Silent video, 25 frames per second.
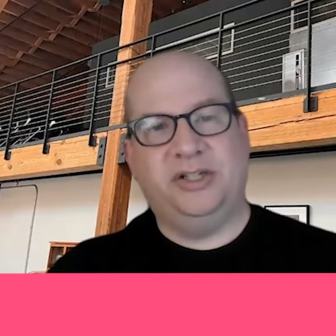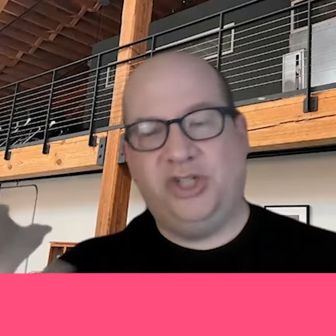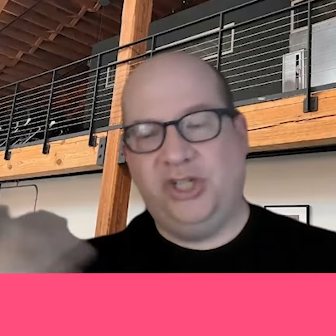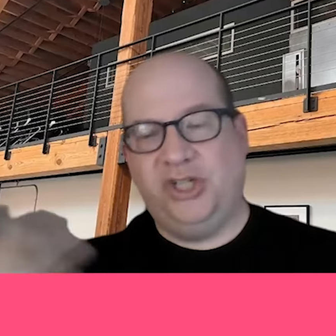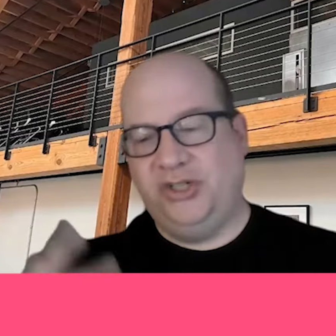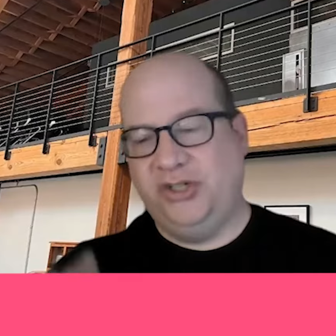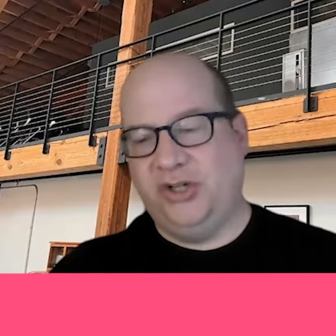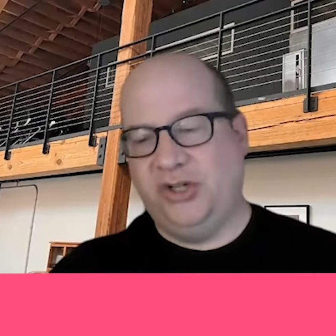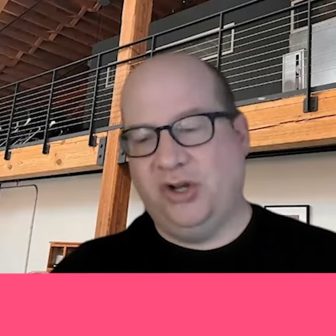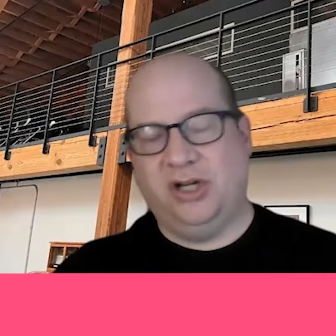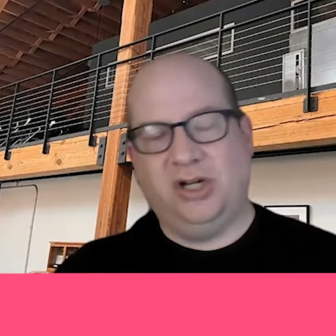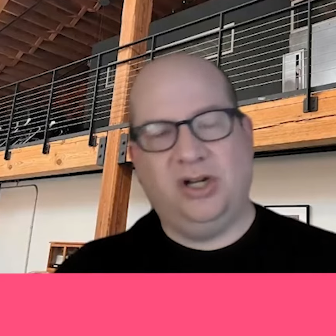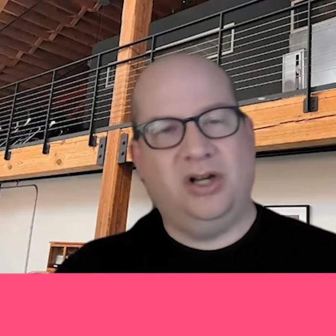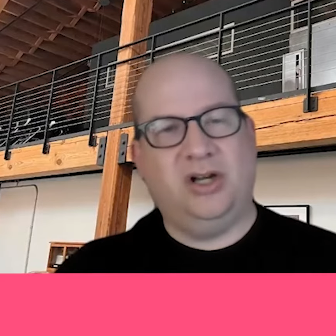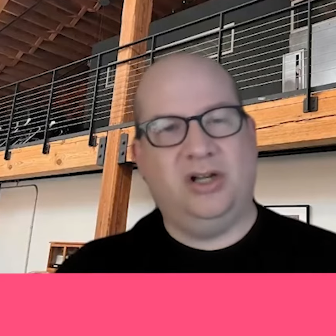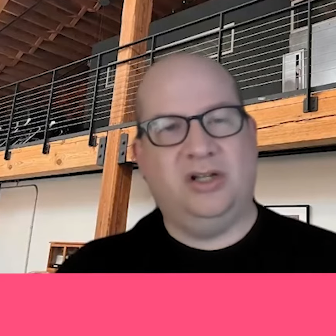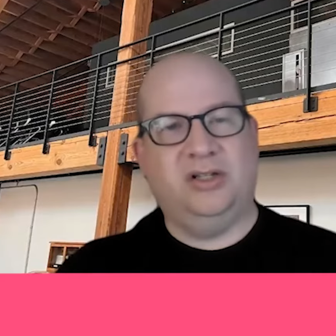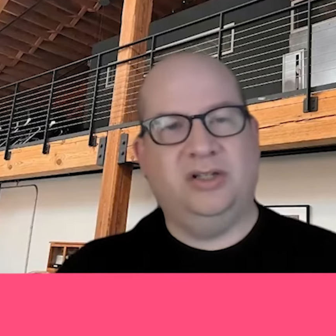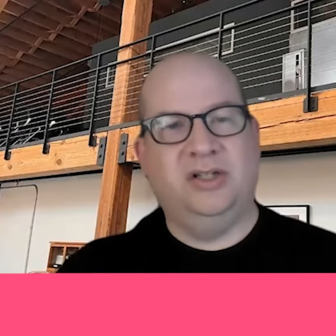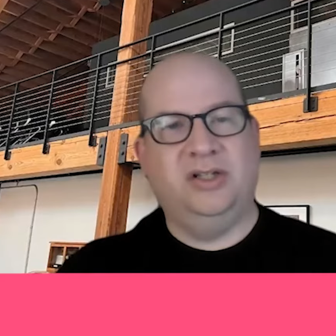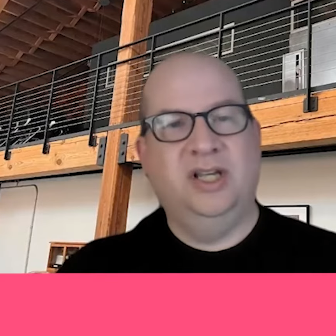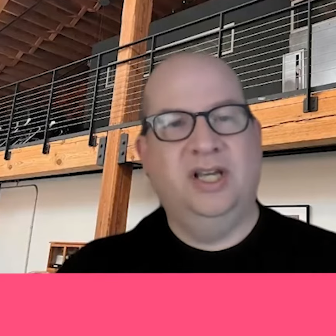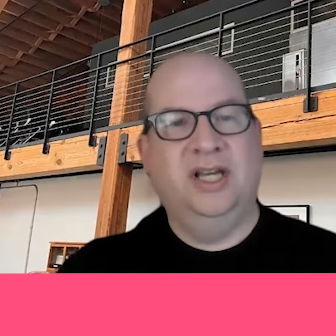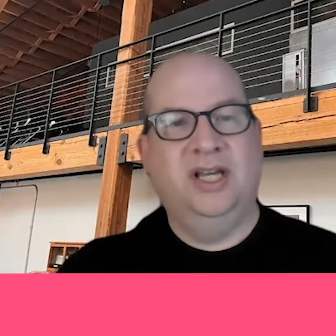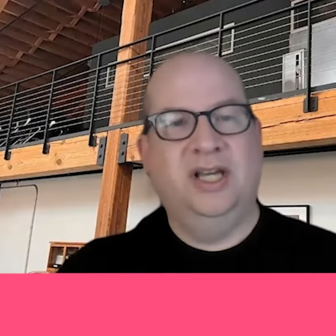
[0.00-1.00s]
And she's gone
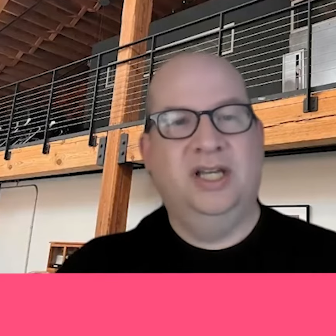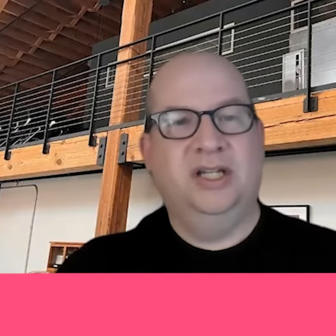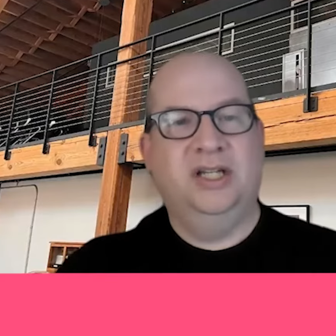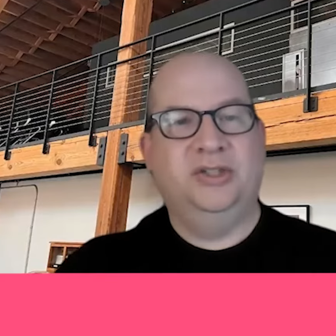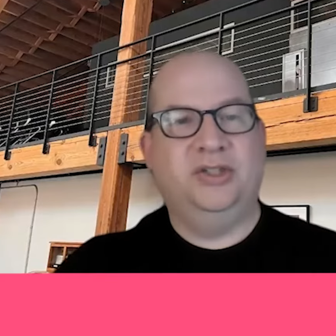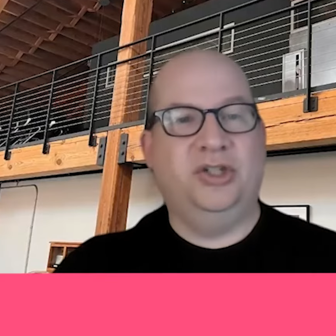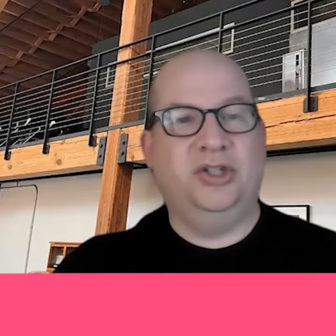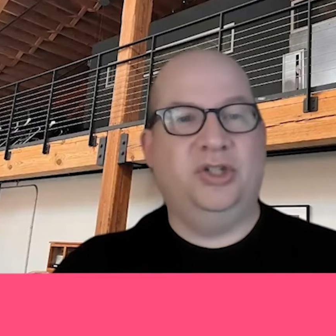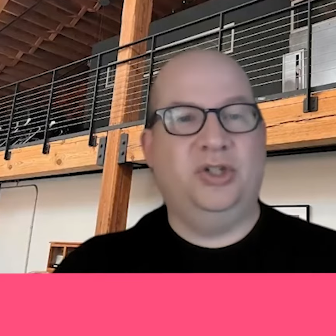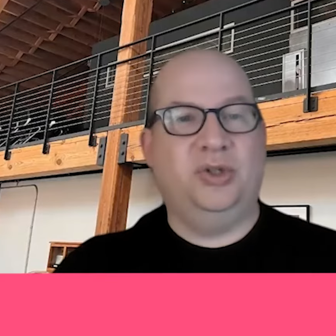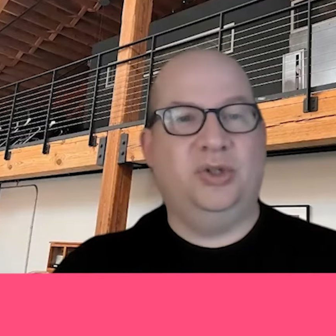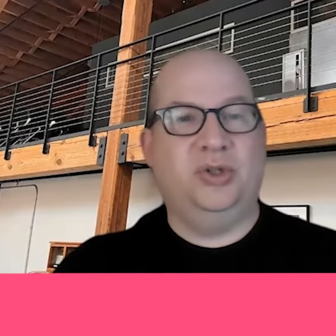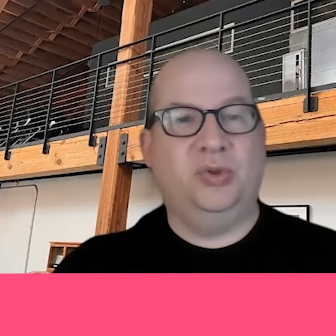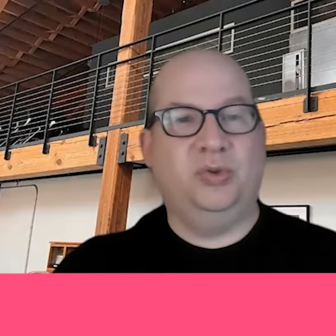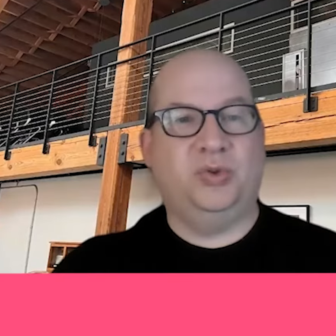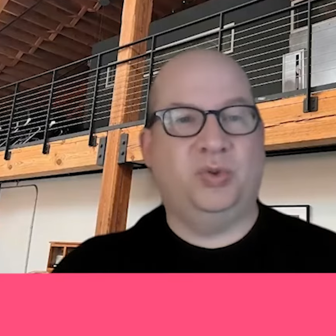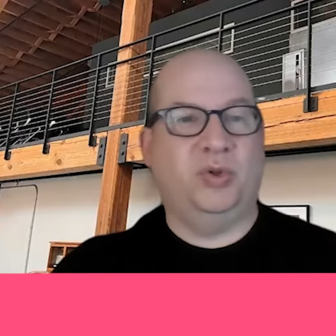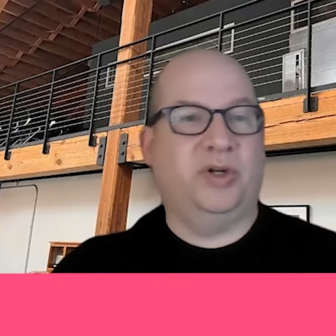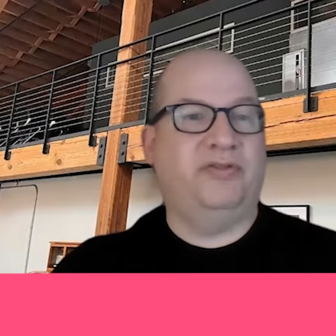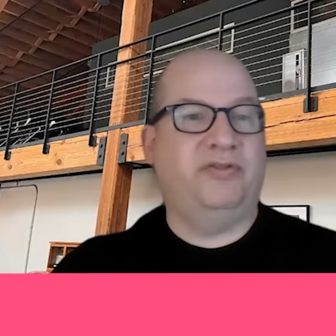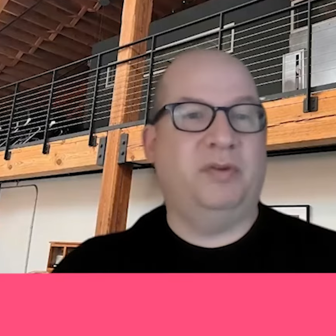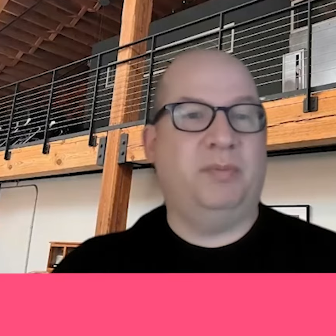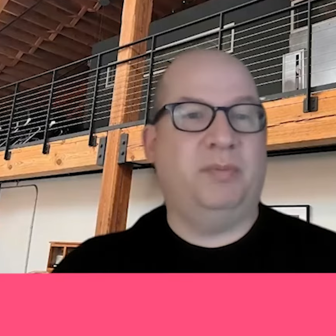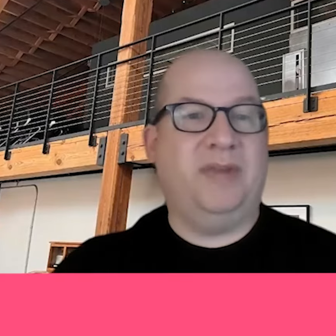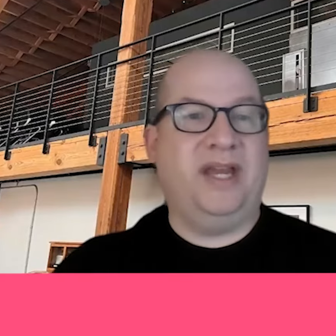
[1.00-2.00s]
on to do
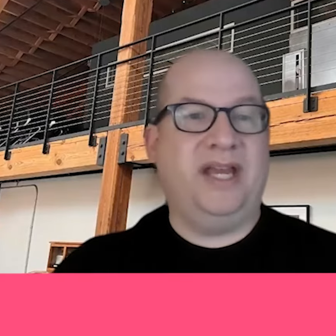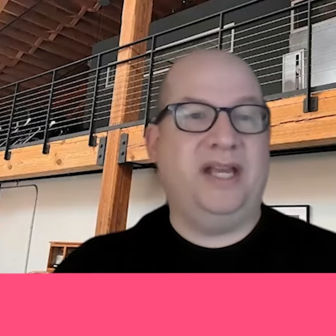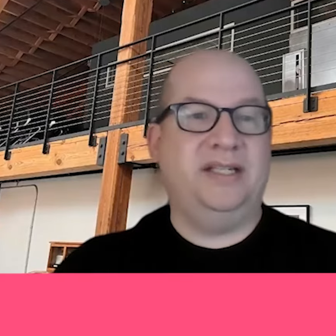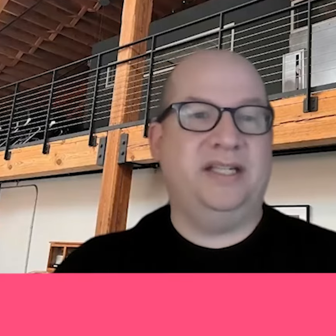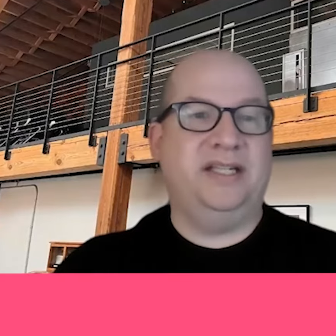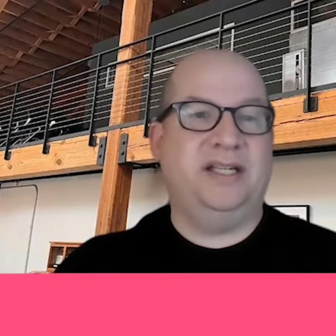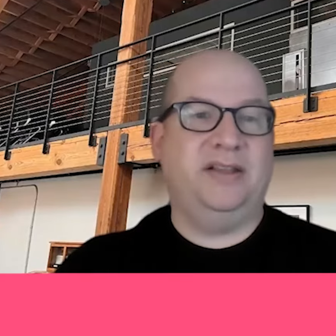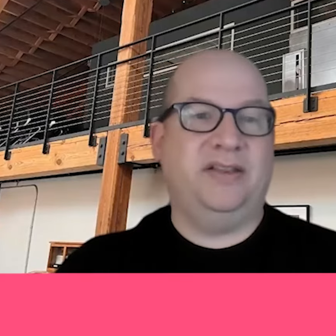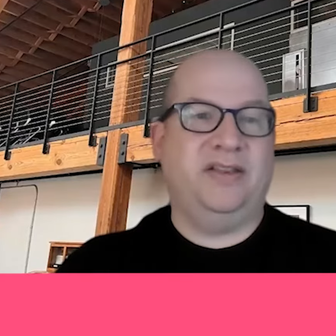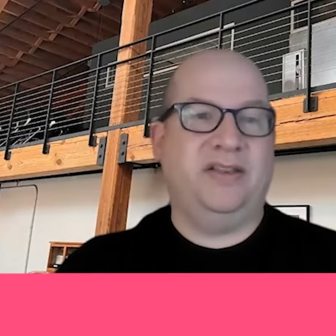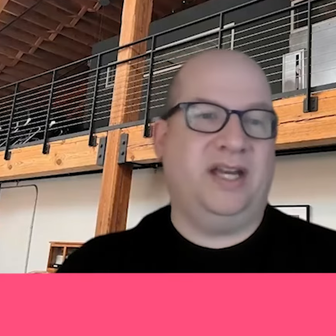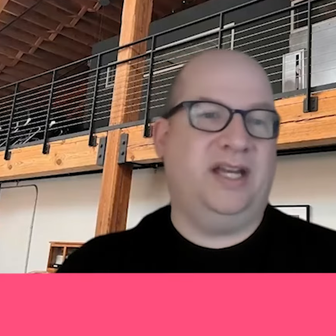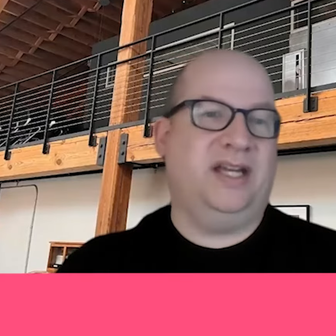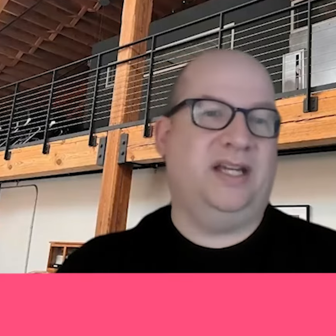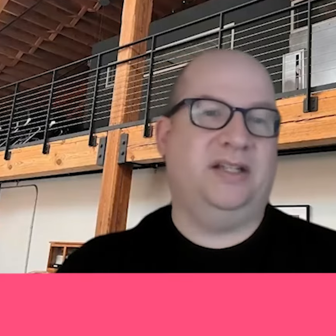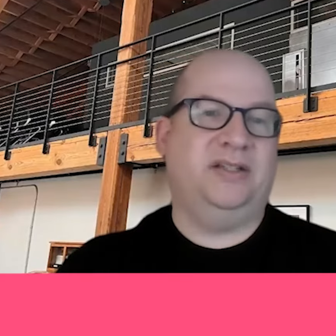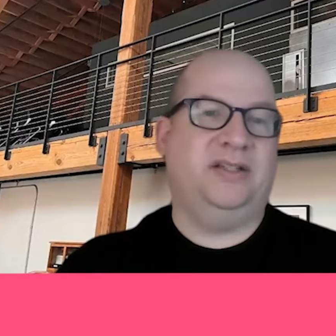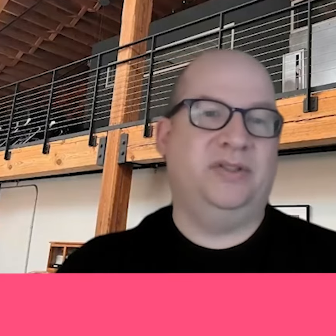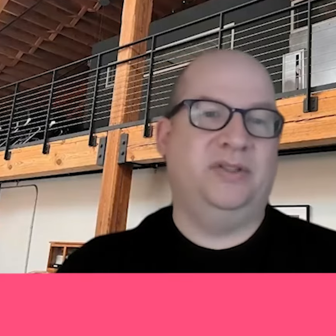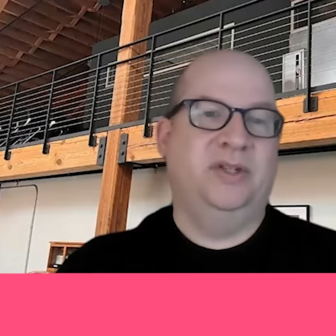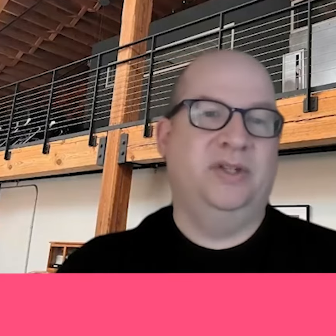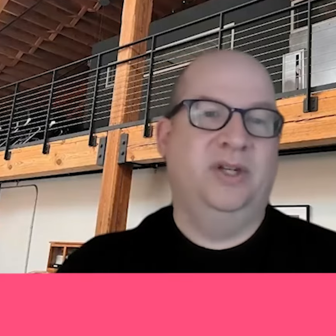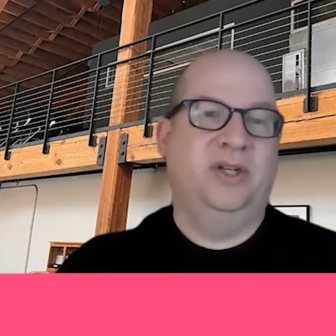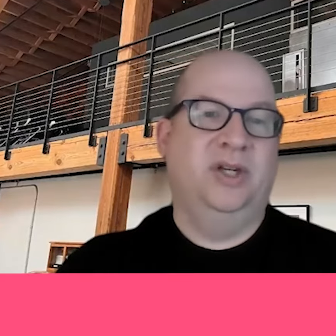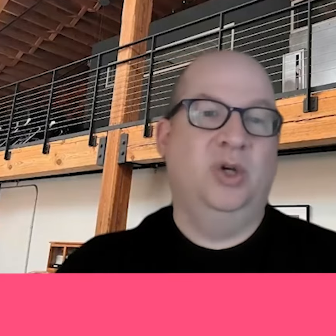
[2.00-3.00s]
sort of amazing
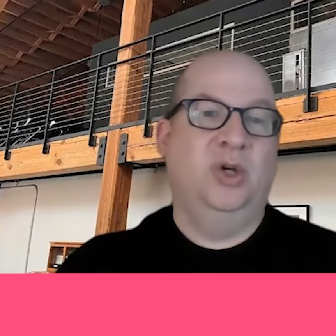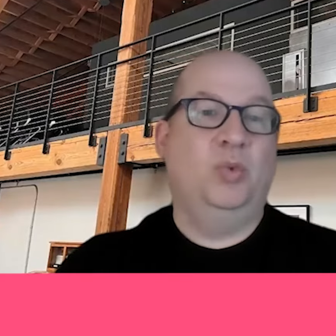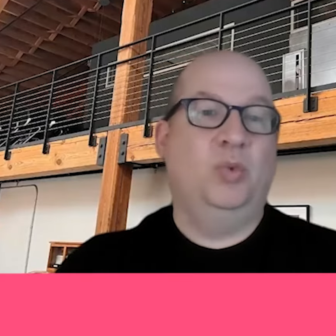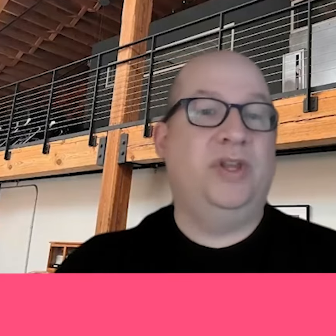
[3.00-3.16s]
things